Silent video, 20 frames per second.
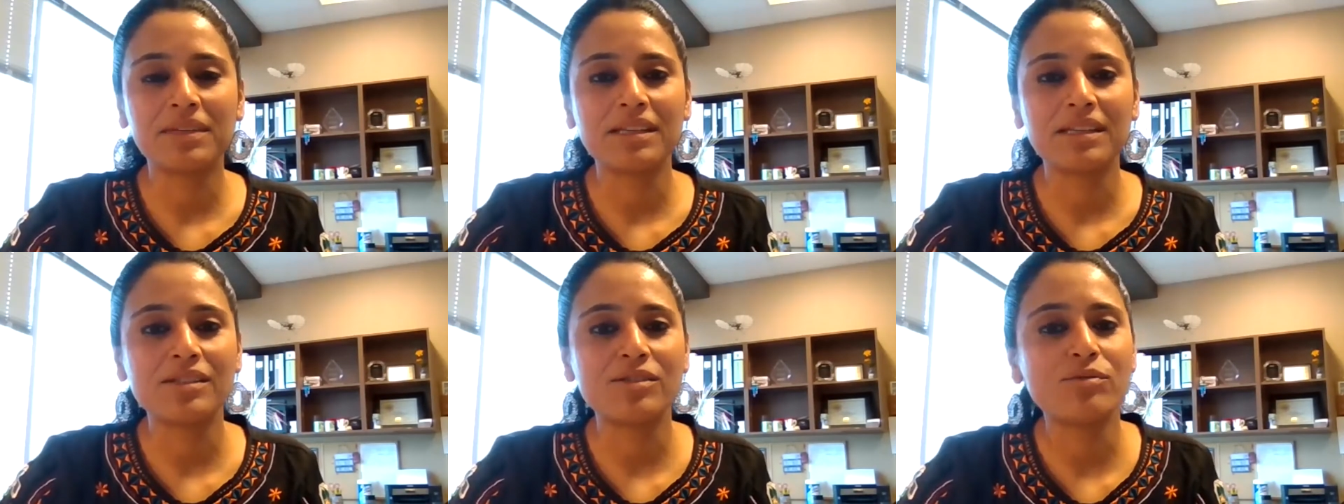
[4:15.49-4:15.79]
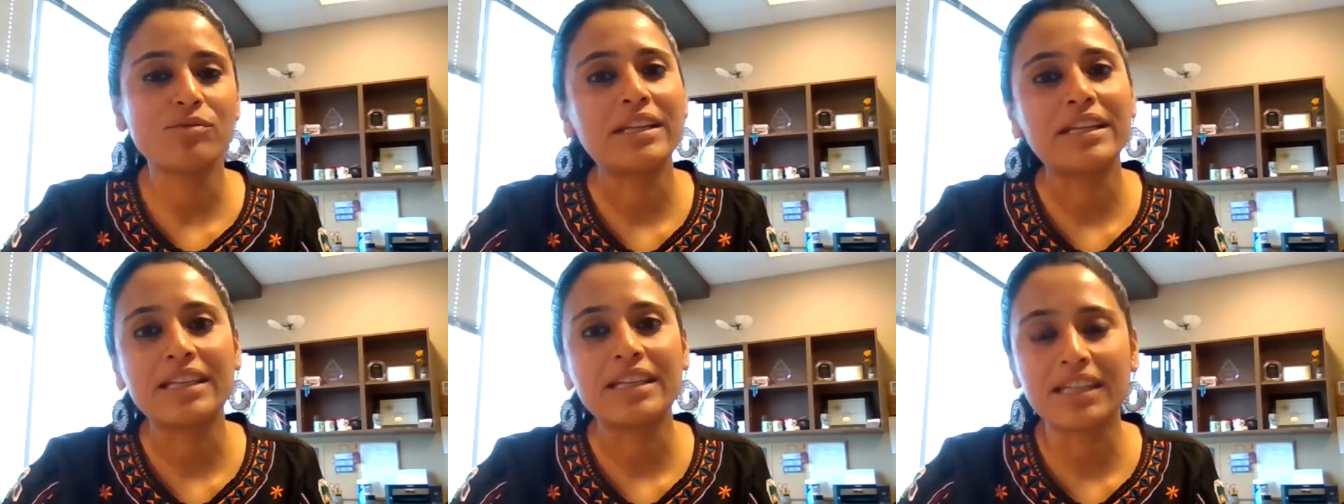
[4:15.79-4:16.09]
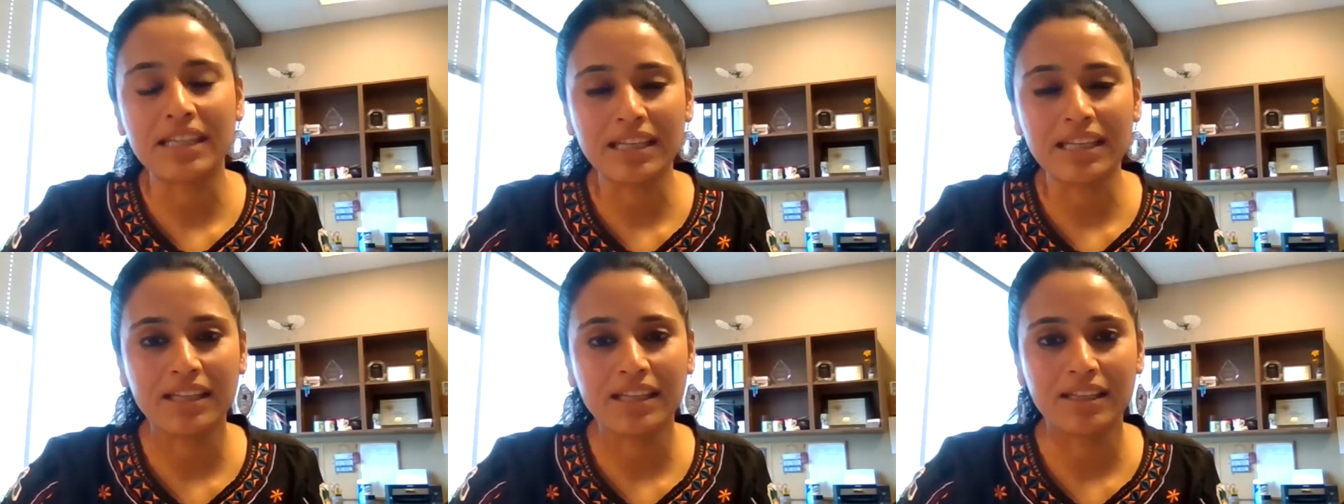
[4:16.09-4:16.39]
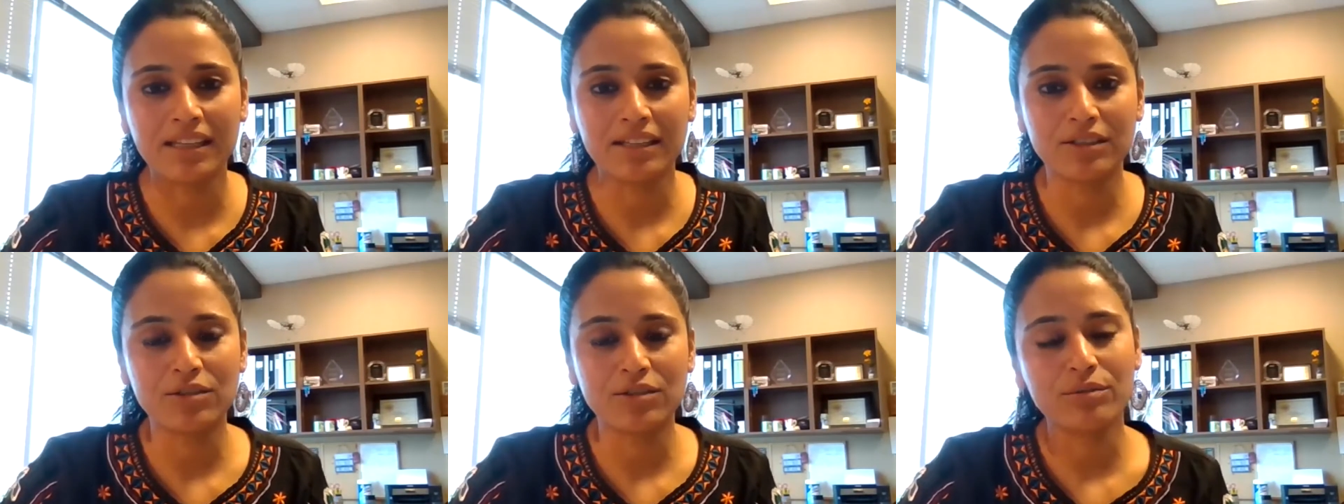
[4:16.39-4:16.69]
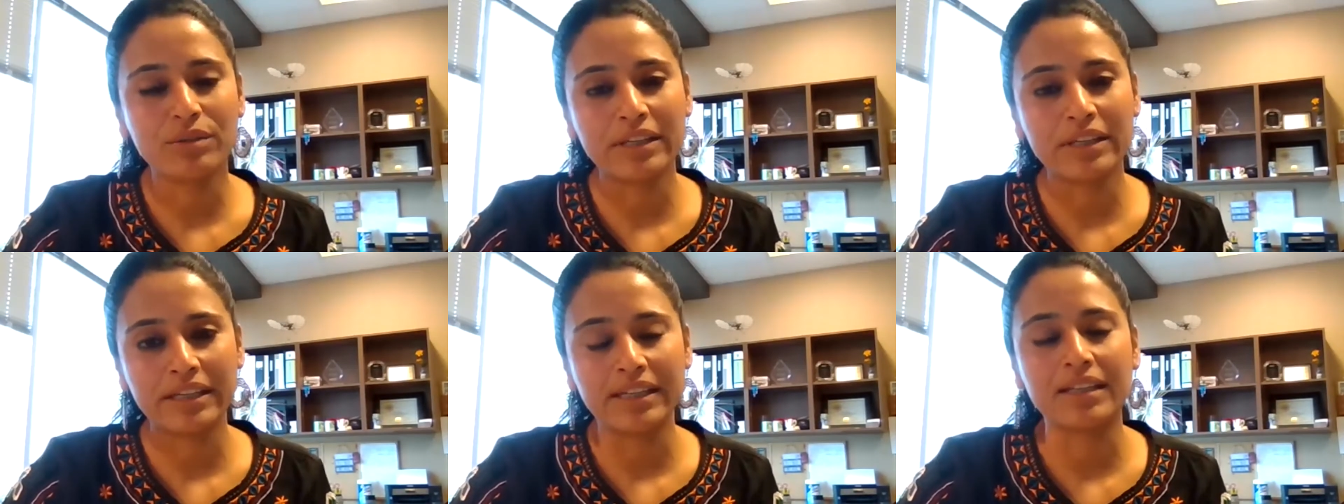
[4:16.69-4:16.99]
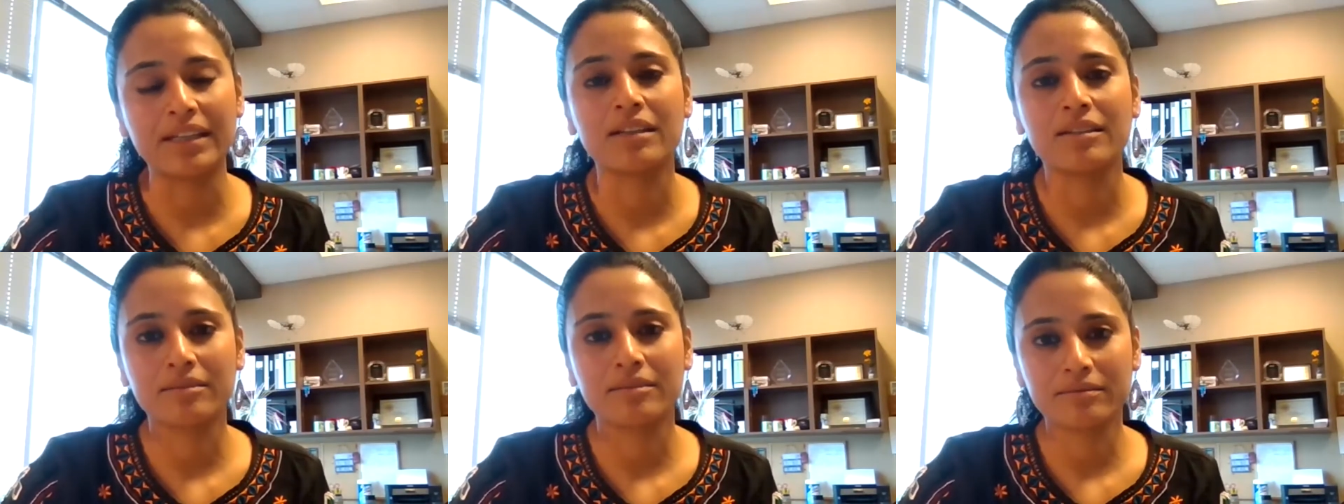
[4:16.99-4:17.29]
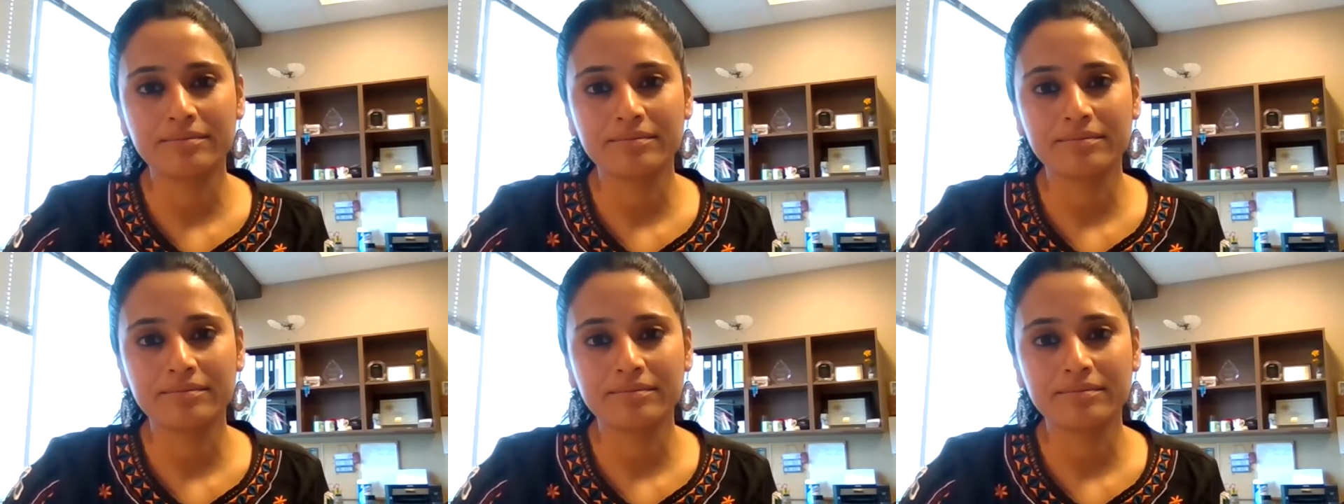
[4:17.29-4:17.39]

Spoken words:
is really key to healing.